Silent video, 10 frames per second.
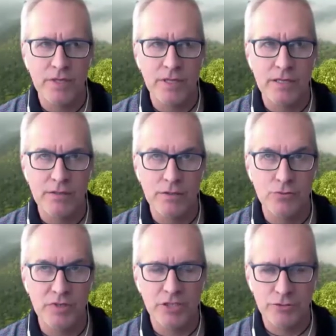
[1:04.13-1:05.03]
like
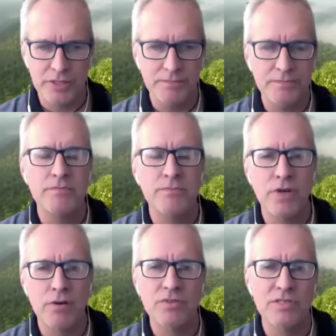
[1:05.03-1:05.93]
23, I
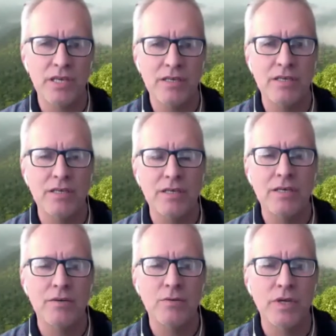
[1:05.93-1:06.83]
would say,
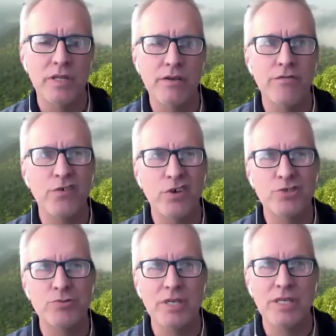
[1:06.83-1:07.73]
when I first
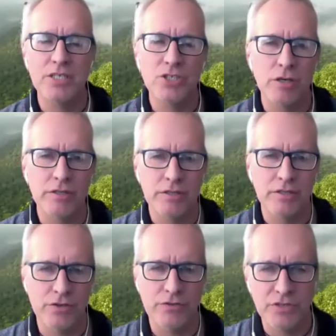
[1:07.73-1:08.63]
really joined the
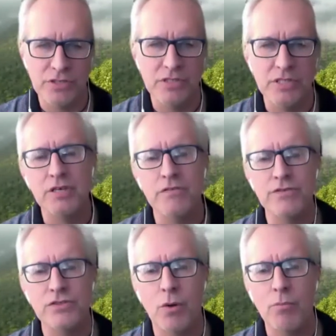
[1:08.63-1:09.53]
University of
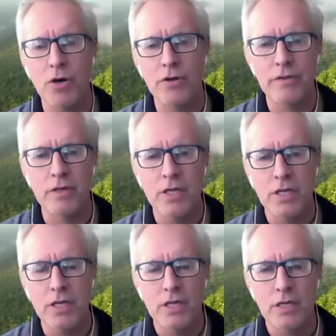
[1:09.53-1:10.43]
Sorbonne,
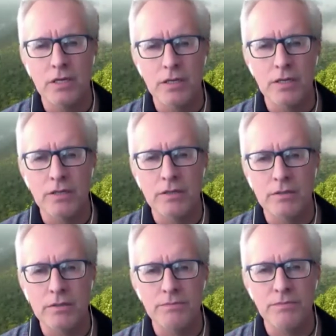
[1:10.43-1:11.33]

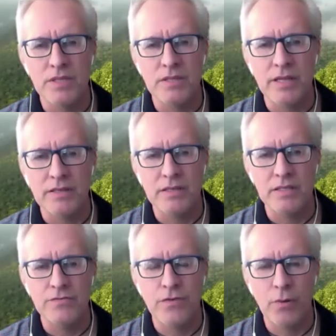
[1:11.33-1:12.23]
that
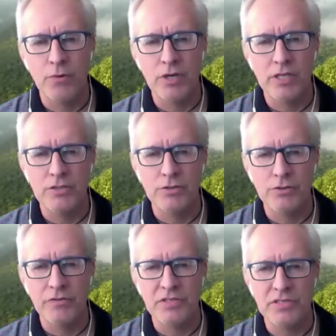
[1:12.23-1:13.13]
is formerly the
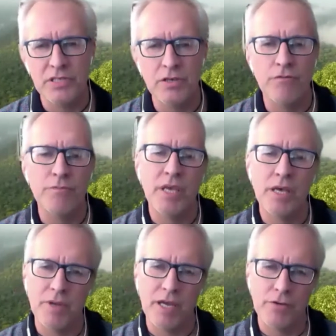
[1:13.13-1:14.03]
University of Pierre and
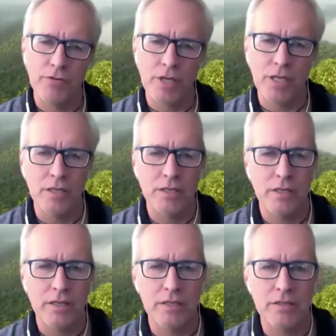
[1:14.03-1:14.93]
Marie Curie,
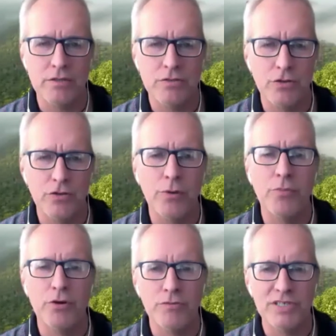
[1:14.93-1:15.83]
and the
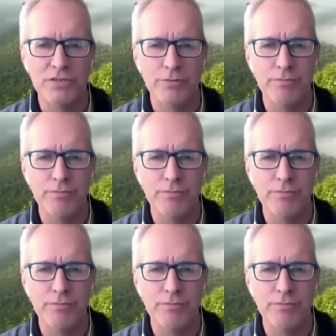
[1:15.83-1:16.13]
number was a